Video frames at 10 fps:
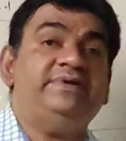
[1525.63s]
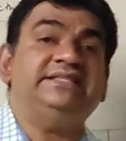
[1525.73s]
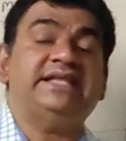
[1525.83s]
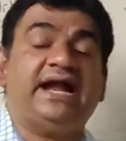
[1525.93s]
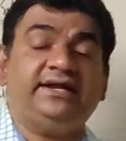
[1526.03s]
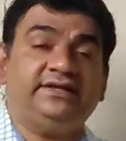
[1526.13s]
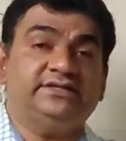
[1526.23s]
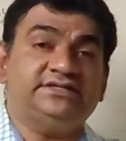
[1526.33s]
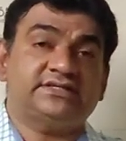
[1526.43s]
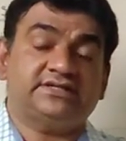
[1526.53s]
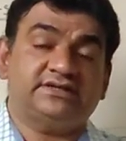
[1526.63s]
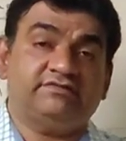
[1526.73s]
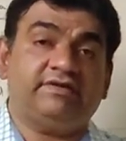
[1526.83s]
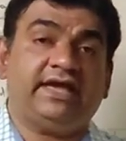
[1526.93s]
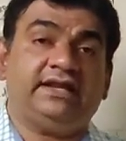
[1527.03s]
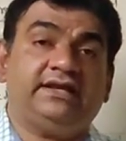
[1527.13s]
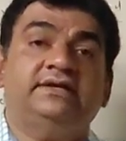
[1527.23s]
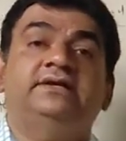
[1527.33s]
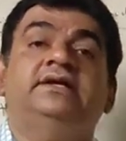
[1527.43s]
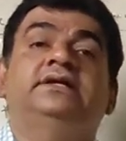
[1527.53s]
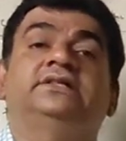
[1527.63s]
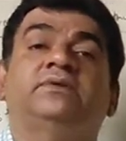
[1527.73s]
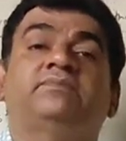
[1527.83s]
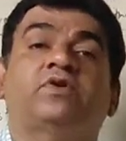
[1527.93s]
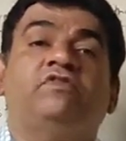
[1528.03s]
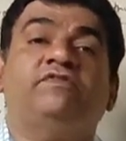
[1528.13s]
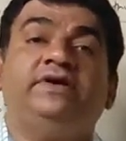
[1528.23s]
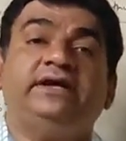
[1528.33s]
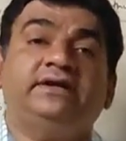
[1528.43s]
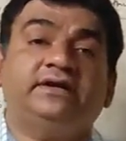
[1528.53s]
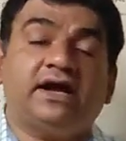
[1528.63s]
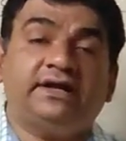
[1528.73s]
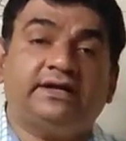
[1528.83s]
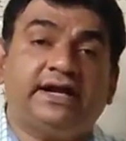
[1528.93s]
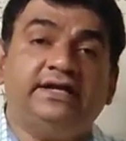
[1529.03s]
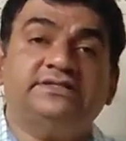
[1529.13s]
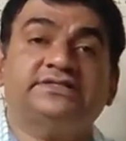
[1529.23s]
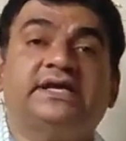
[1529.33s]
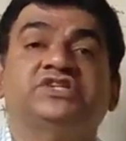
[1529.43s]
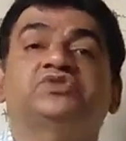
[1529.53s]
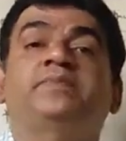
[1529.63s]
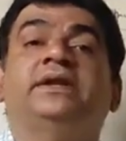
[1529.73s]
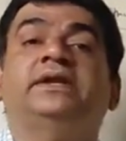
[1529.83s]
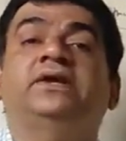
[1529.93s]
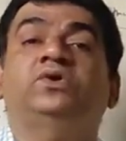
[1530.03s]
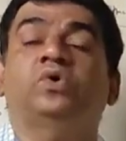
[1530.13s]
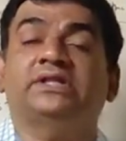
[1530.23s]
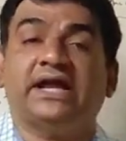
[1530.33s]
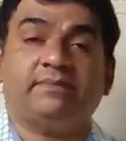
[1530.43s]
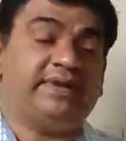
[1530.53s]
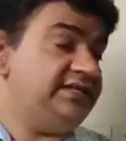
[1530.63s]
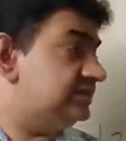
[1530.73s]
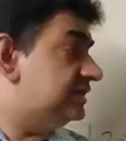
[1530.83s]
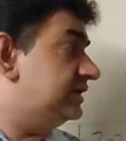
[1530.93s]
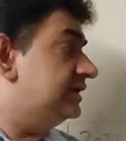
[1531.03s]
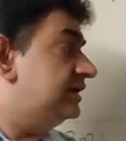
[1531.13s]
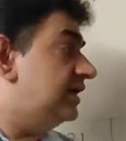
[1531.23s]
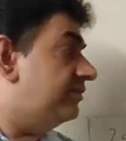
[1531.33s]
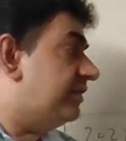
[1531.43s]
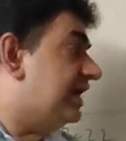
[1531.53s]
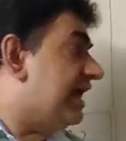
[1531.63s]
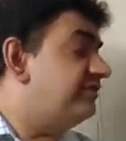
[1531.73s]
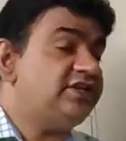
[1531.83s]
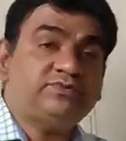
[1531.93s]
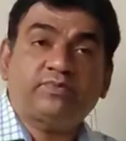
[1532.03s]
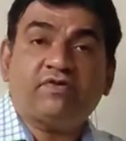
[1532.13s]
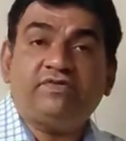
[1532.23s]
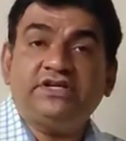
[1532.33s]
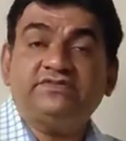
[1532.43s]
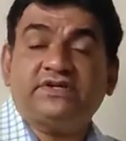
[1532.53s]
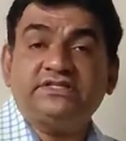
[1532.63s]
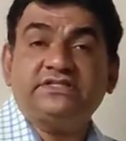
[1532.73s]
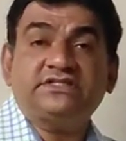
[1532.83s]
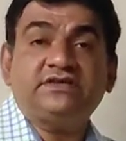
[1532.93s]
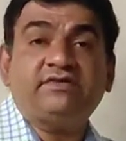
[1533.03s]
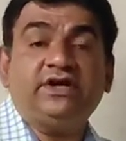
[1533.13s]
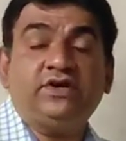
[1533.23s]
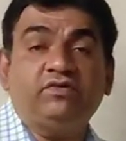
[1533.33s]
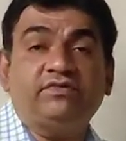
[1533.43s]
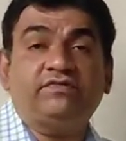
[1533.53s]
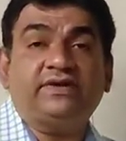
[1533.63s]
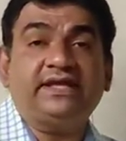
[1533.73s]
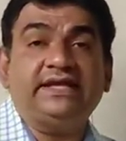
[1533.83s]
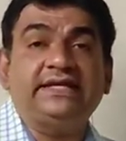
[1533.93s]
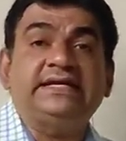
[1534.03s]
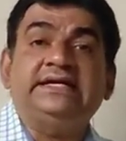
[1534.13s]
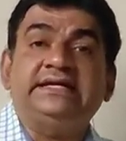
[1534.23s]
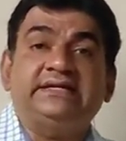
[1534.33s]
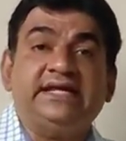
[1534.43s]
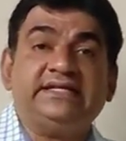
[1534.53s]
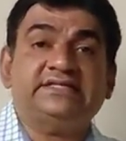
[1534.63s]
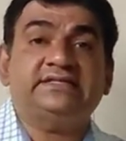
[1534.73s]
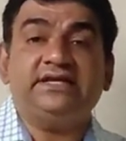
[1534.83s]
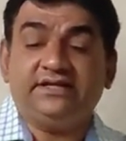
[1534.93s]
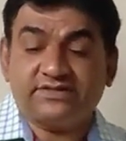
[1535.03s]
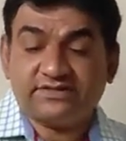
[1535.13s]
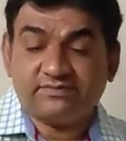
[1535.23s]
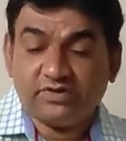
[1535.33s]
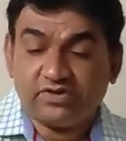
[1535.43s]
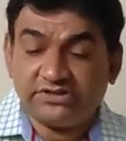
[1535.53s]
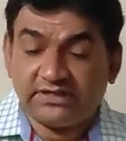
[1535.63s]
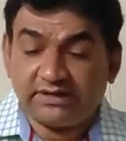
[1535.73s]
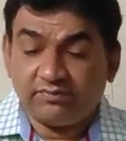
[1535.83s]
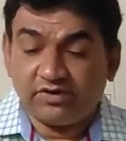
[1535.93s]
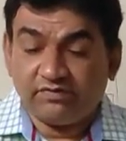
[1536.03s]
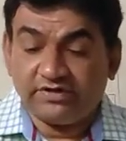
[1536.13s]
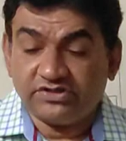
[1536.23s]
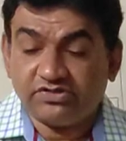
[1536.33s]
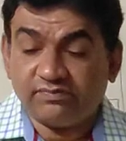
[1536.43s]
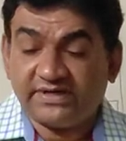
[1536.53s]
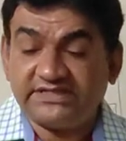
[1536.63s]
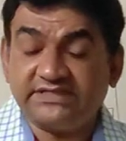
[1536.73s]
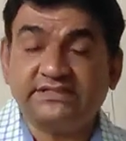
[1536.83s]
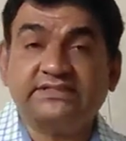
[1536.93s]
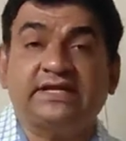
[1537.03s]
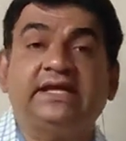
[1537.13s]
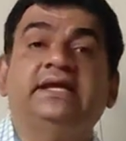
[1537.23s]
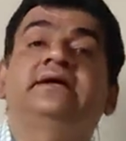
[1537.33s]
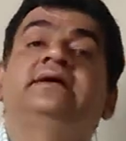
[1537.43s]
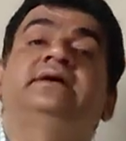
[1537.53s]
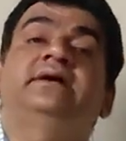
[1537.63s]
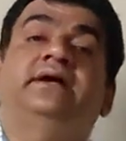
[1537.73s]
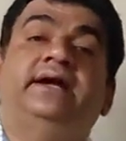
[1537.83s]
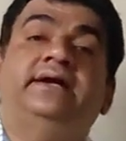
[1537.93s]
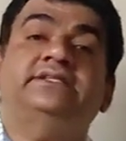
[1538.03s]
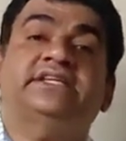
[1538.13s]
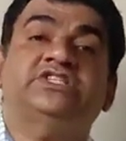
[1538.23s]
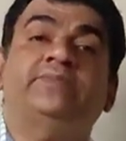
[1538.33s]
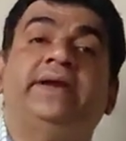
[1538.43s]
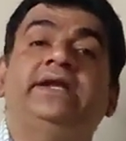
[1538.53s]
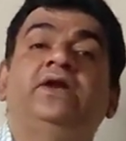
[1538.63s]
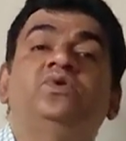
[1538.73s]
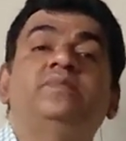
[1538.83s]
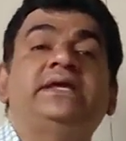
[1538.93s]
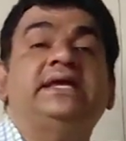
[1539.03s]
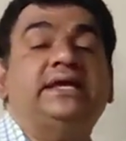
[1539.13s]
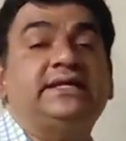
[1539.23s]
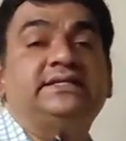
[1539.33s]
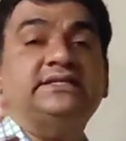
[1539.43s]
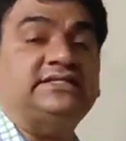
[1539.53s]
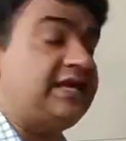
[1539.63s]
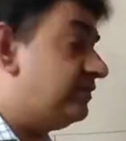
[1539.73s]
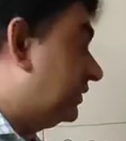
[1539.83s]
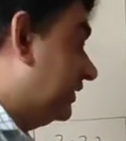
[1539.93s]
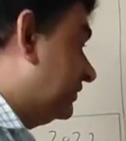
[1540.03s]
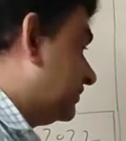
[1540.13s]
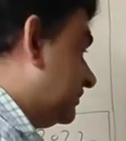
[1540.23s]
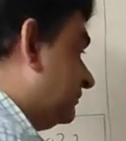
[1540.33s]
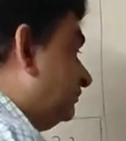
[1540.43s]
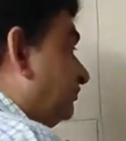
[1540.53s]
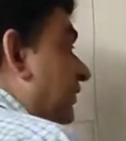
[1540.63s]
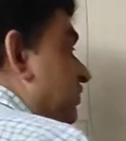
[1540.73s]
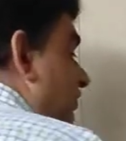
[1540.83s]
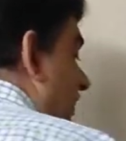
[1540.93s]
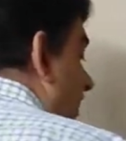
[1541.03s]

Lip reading: means that years where the profit cut trend is expected to go. That means my average profit is 161,250. Next 3 years, because the number of years of purchase is 3, it is expected to be in the same range. So